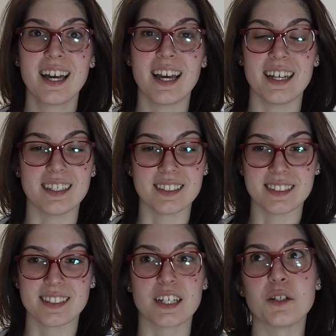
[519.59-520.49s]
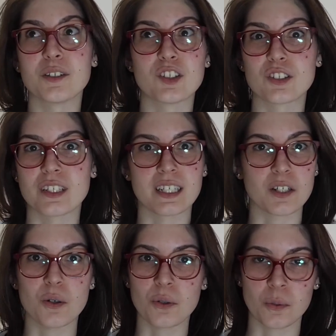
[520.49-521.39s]
And I know it's just gonna get
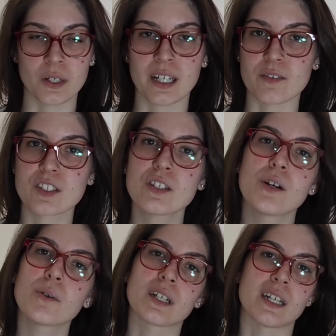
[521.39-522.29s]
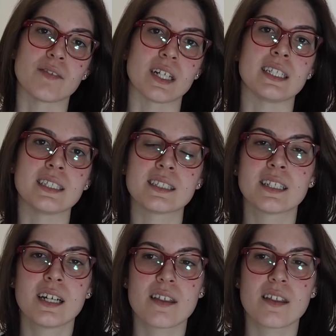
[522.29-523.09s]
colder, we're gonna have snow, we're gonna have ice,